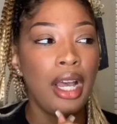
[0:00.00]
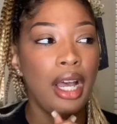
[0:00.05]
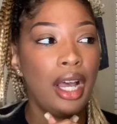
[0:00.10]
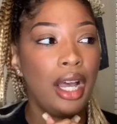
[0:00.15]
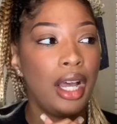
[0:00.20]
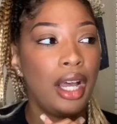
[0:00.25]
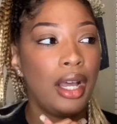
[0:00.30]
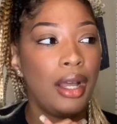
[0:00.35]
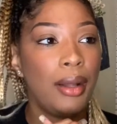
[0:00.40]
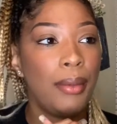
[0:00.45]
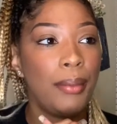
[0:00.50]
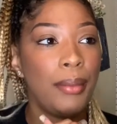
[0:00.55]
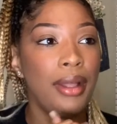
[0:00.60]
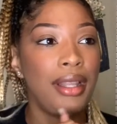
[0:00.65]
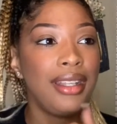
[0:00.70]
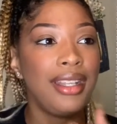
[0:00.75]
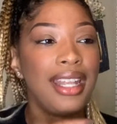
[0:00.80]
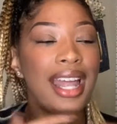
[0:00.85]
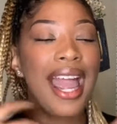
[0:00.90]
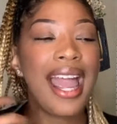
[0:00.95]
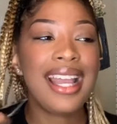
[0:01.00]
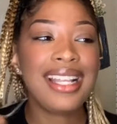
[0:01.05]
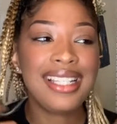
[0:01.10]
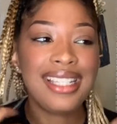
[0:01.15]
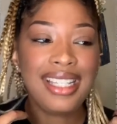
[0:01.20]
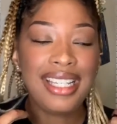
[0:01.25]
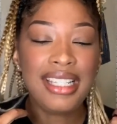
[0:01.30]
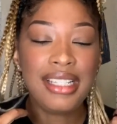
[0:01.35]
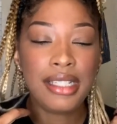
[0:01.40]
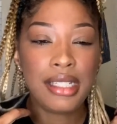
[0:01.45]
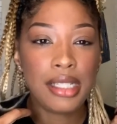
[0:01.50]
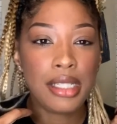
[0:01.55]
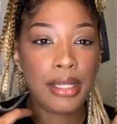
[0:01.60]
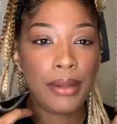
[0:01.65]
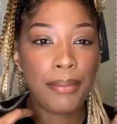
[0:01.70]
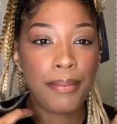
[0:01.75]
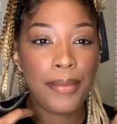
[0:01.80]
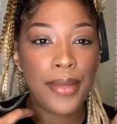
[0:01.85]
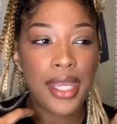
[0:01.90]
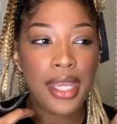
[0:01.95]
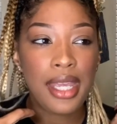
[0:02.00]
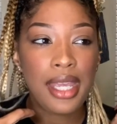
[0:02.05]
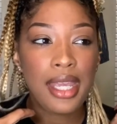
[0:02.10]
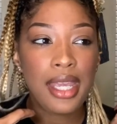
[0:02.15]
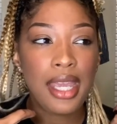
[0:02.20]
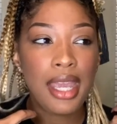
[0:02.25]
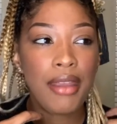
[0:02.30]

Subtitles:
Last season, to me,